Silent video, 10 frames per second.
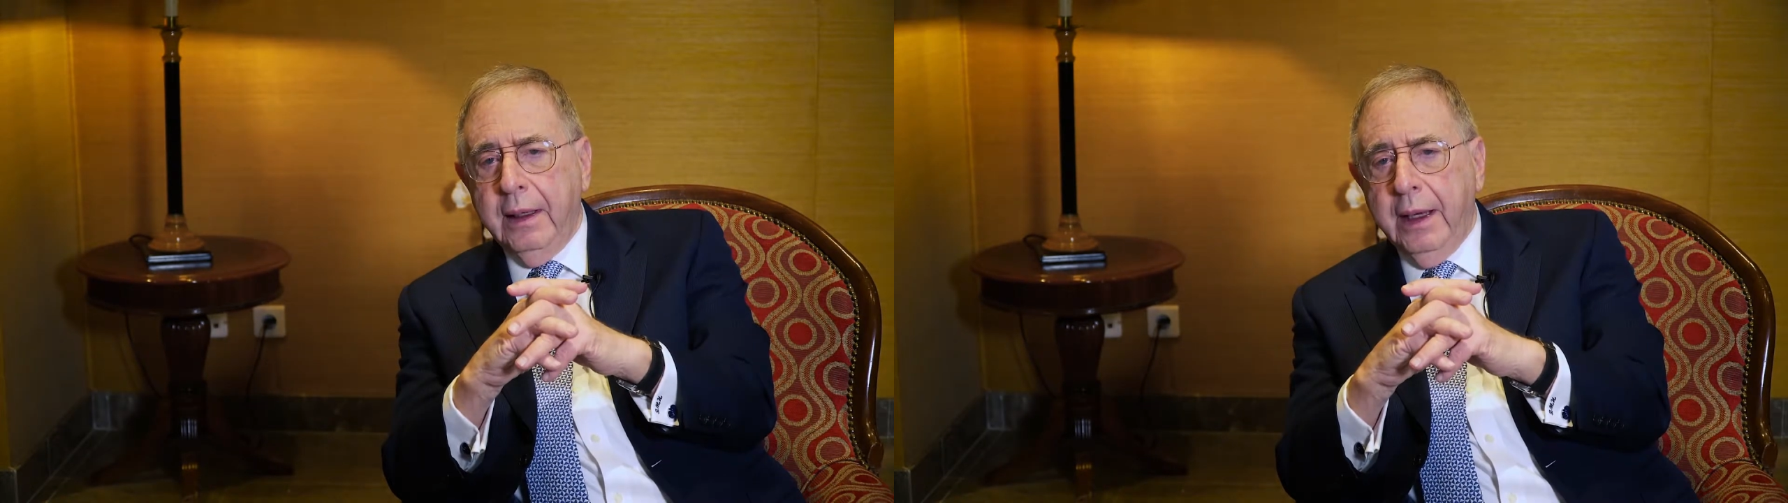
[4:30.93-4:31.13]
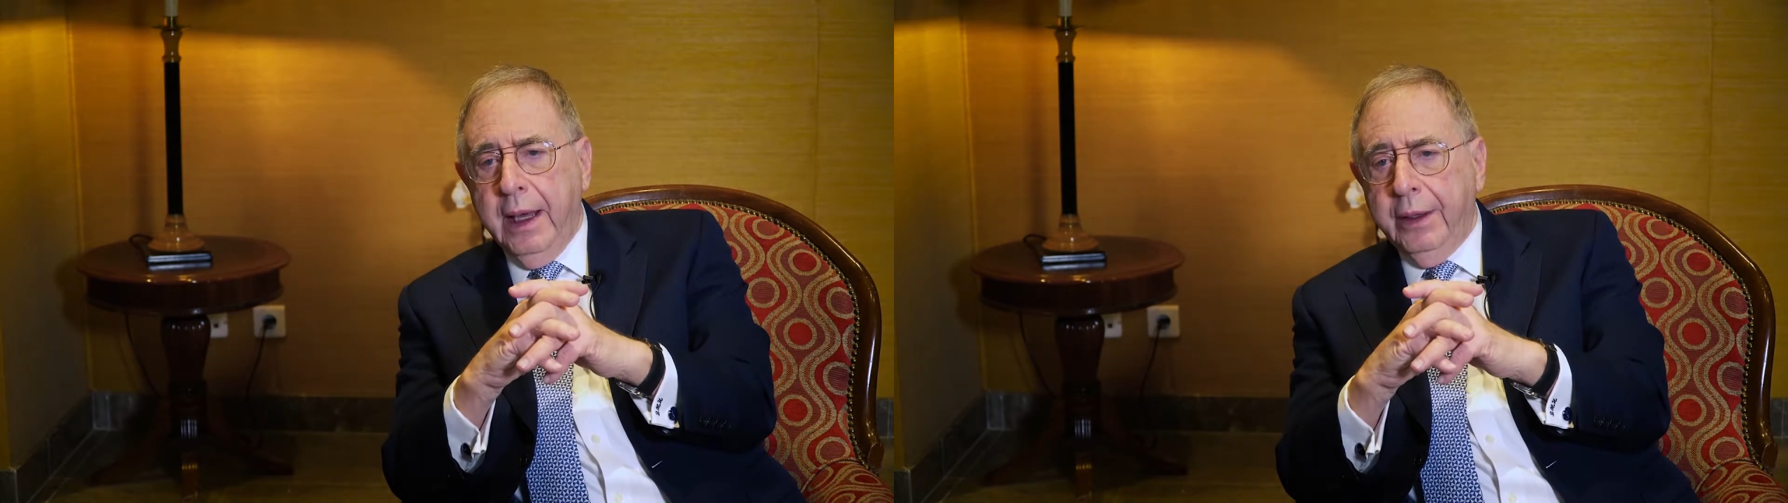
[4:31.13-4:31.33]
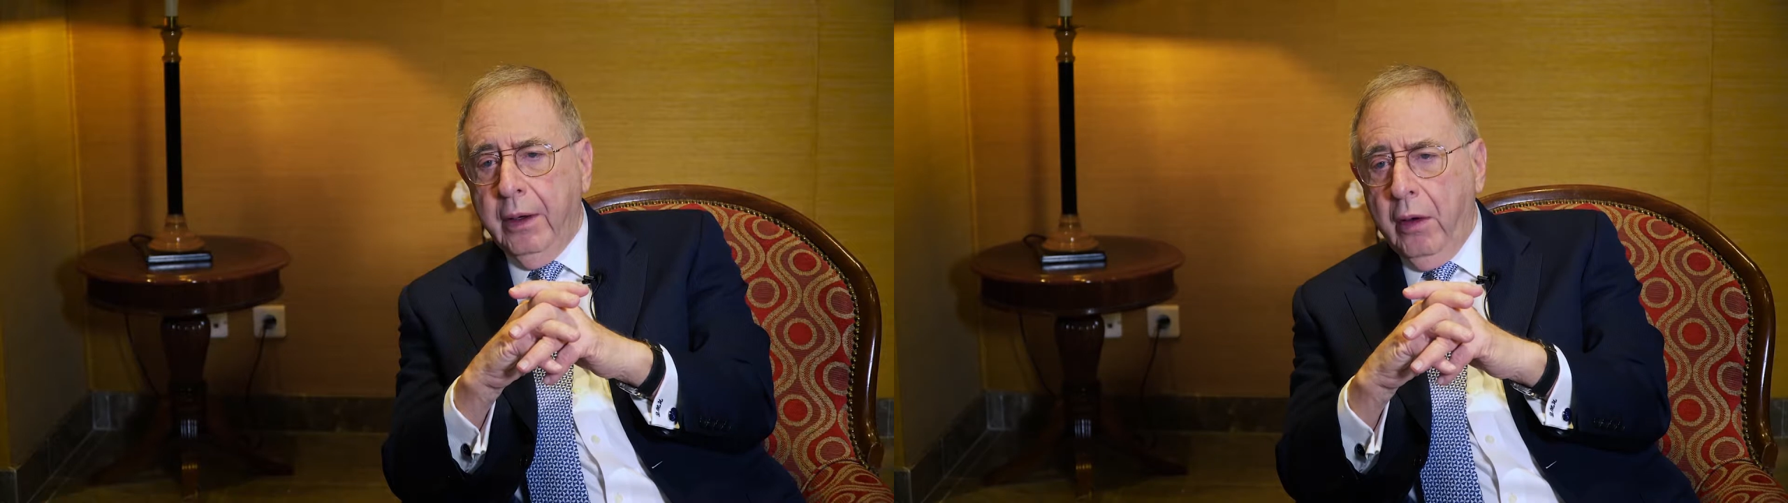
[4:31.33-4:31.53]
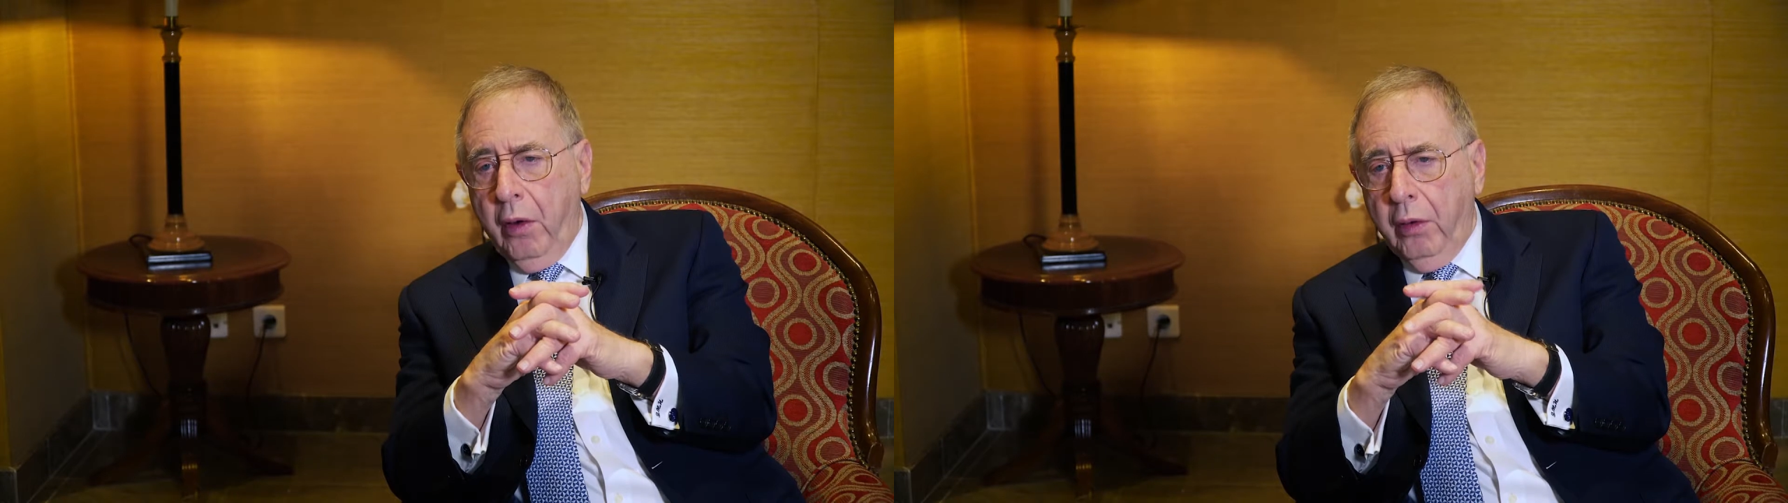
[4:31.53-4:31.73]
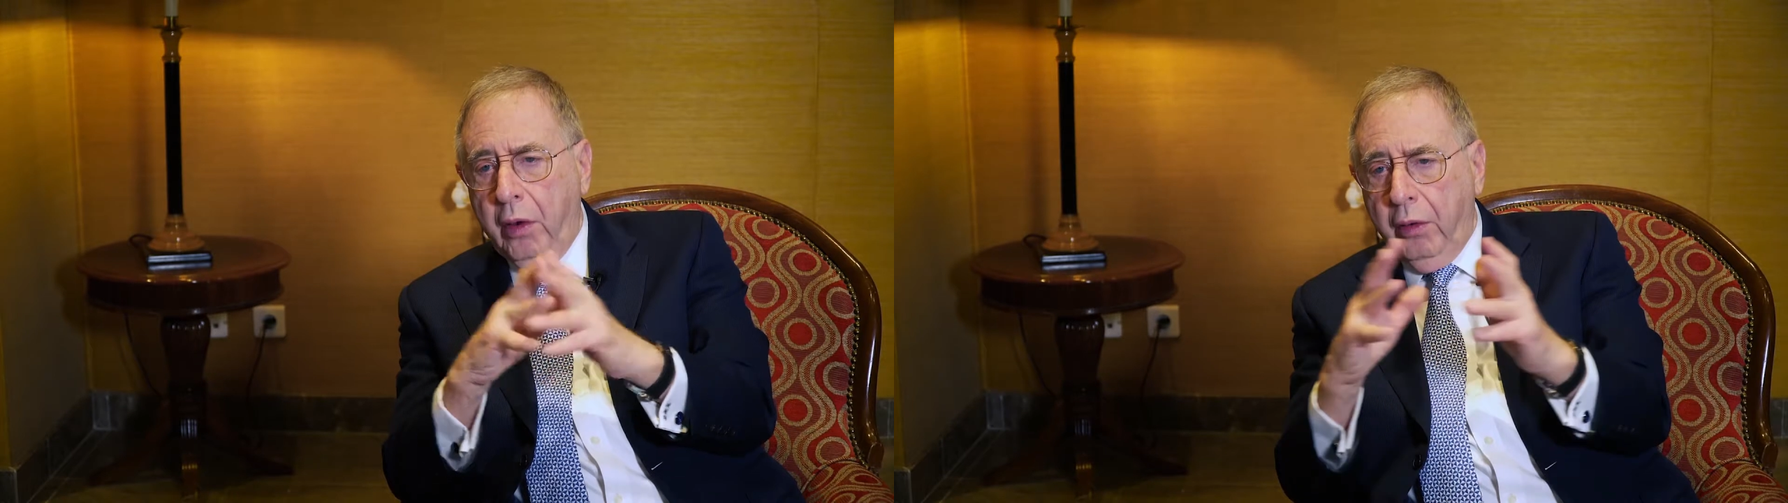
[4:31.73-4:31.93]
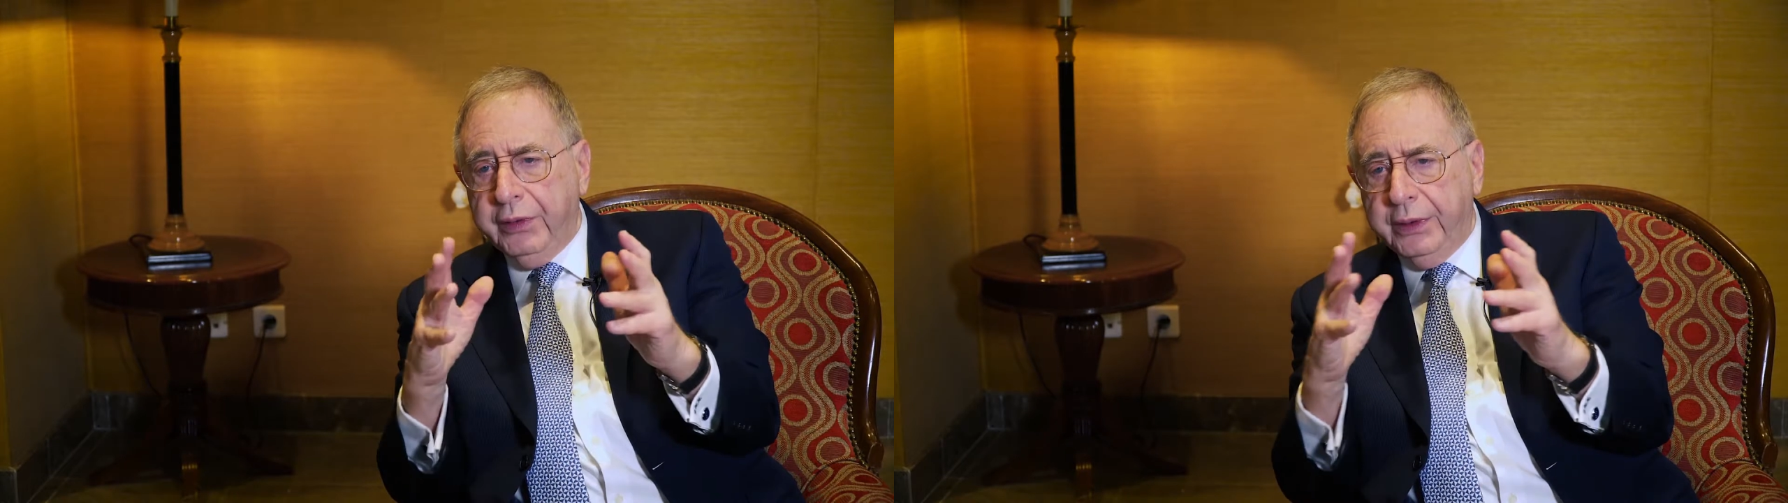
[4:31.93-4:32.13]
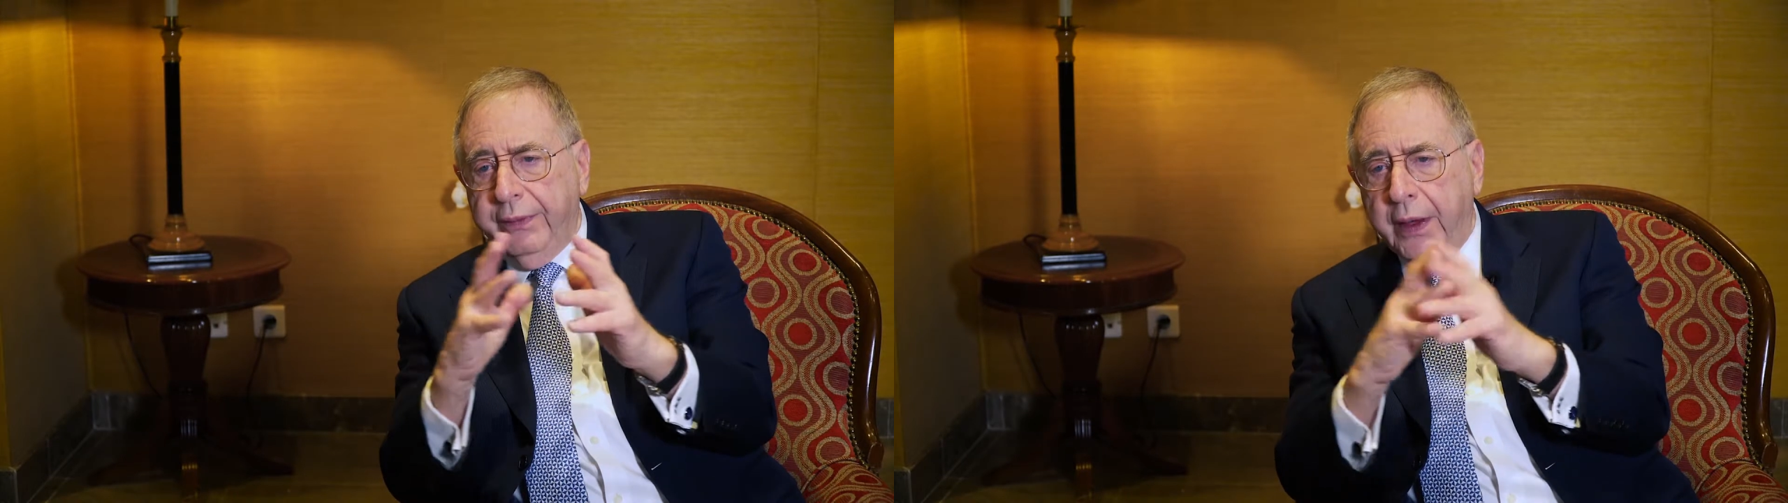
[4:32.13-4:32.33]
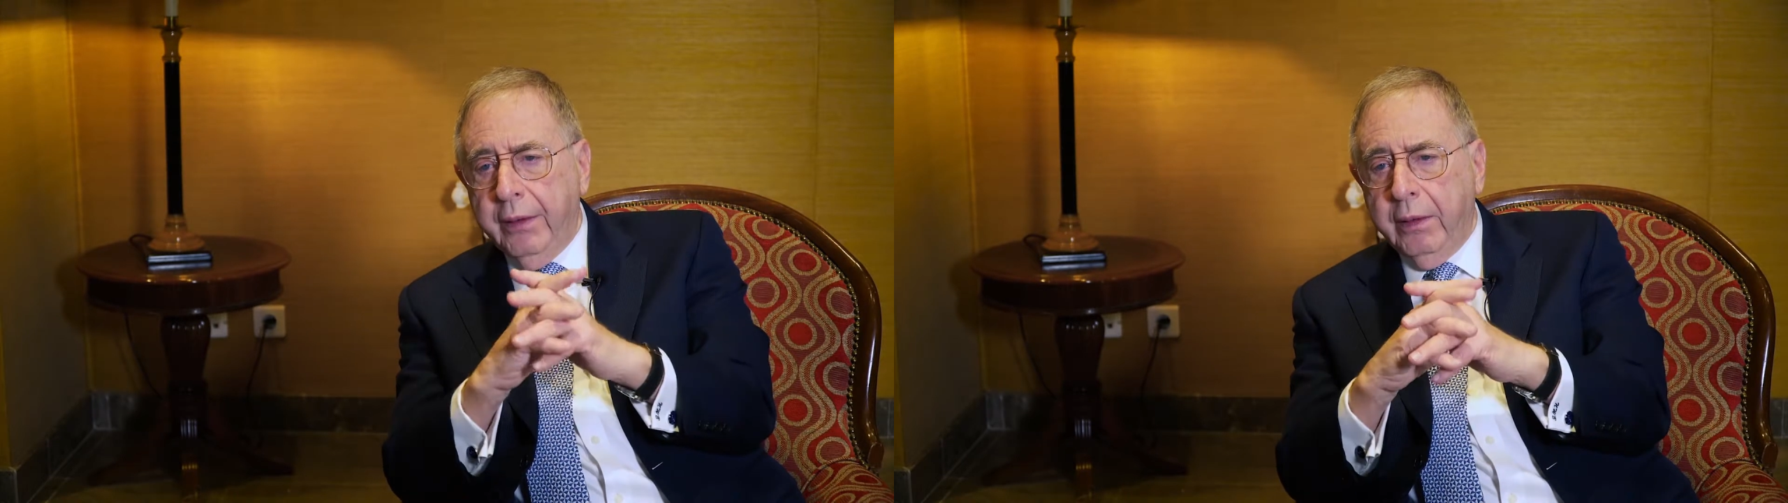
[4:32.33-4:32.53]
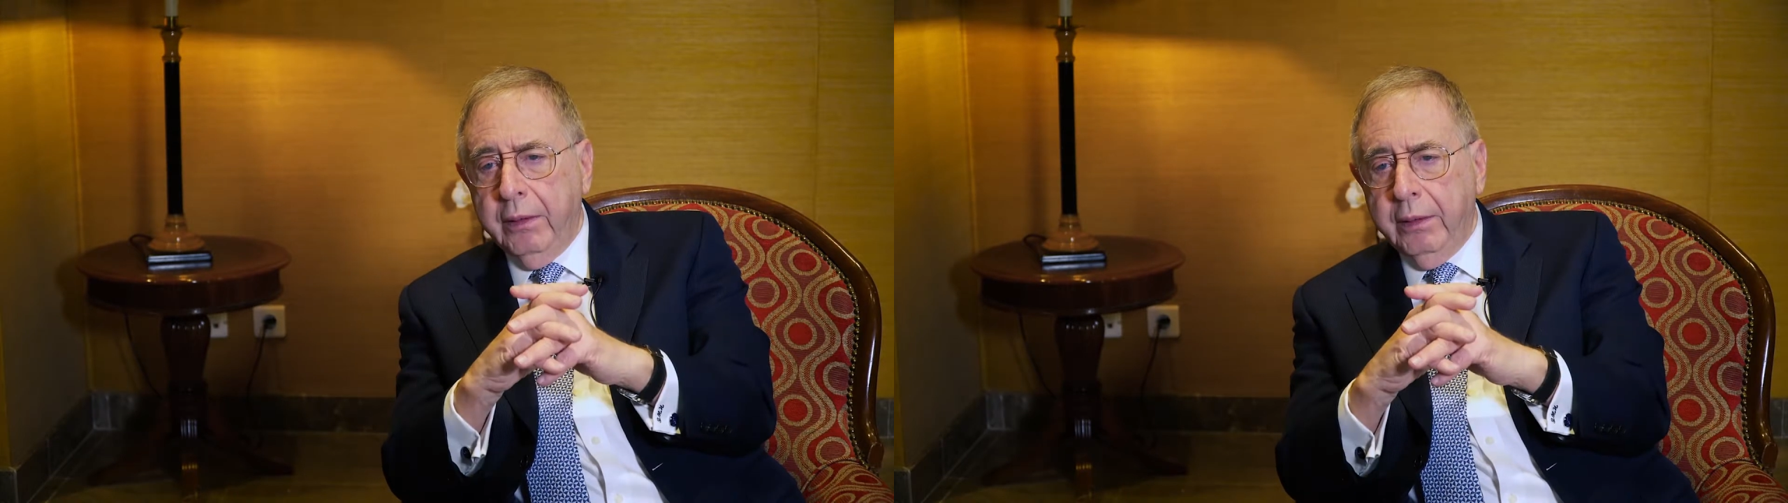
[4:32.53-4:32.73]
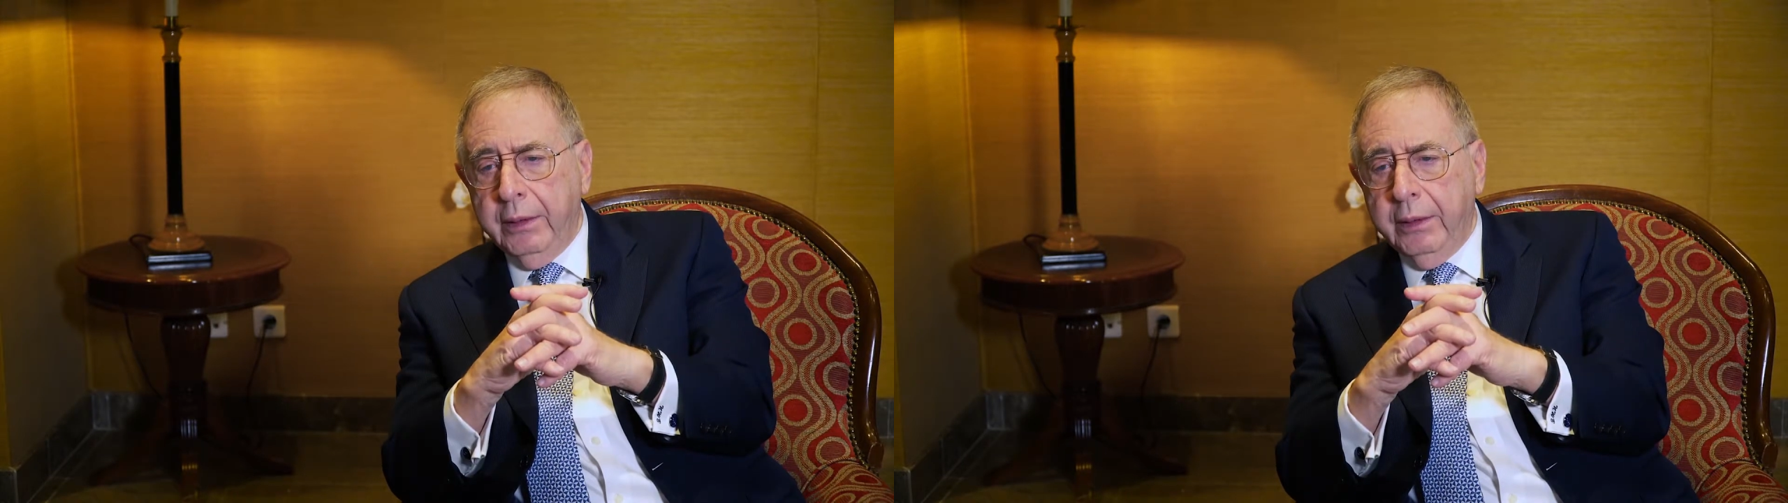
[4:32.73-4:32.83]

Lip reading: and a whole host of other